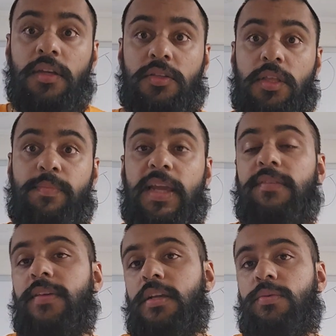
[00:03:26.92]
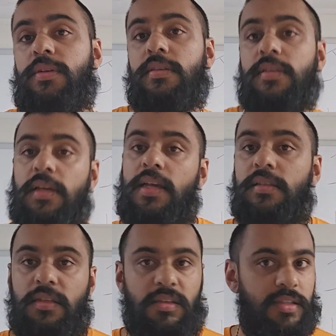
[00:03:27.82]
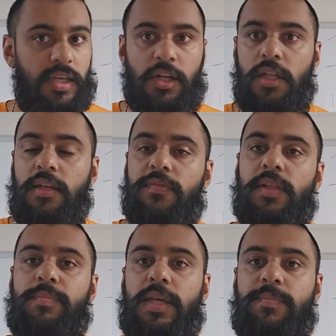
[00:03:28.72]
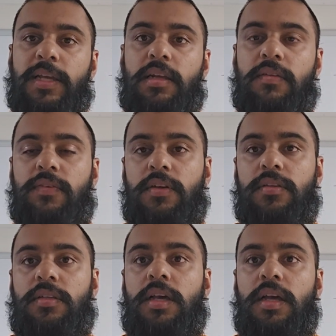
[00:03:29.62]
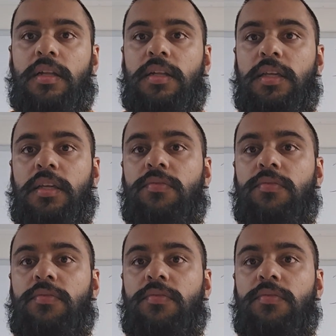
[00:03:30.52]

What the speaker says: So the main event was, as said earlier, Felipe Pena versus Nicky